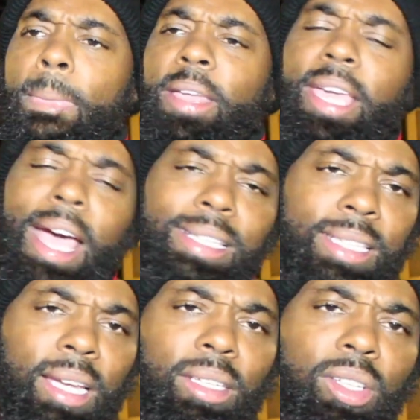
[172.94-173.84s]
He got
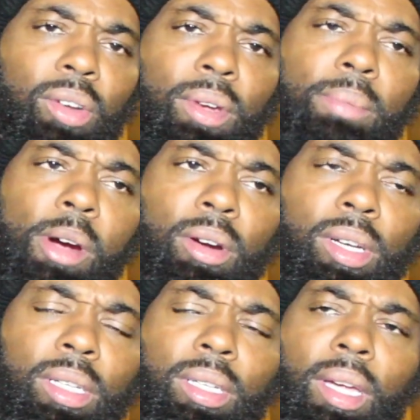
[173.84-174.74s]
second degree
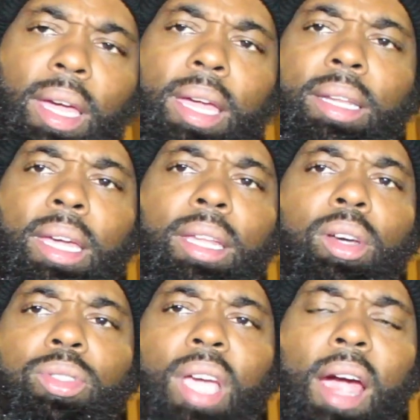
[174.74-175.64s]
murder and then
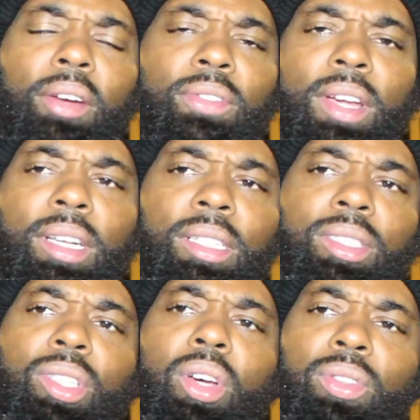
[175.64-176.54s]
those aggravated
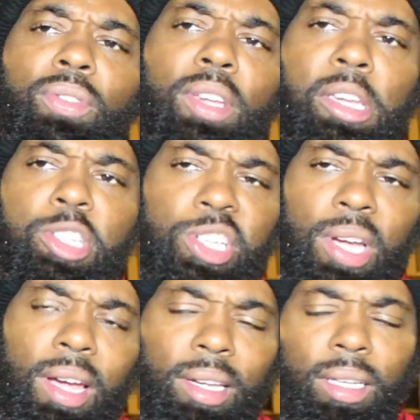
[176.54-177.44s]
assaults for each
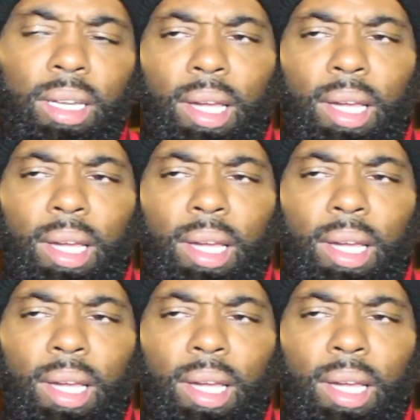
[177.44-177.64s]
shot.